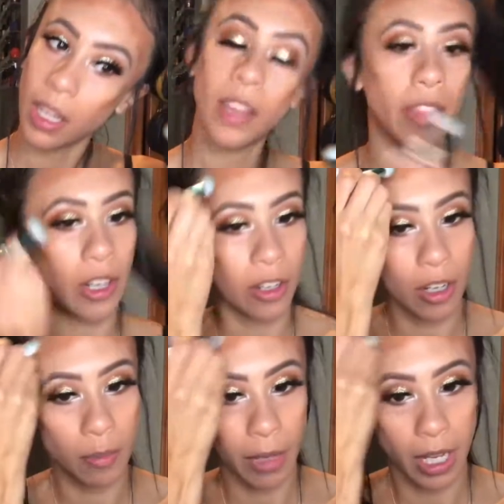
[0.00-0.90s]
and then I'll
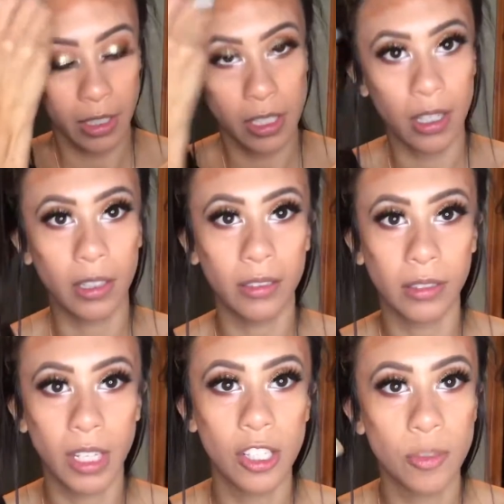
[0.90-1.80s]
come back to
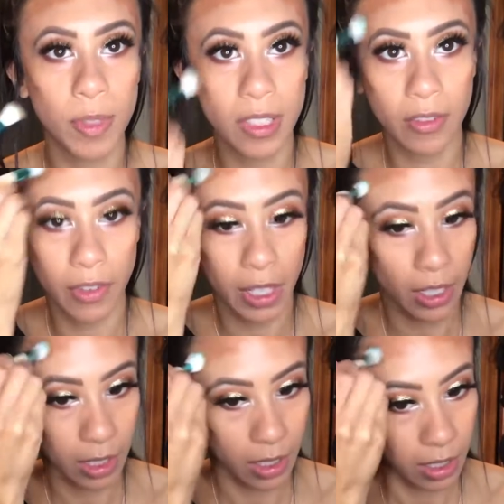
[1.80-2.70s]
each specific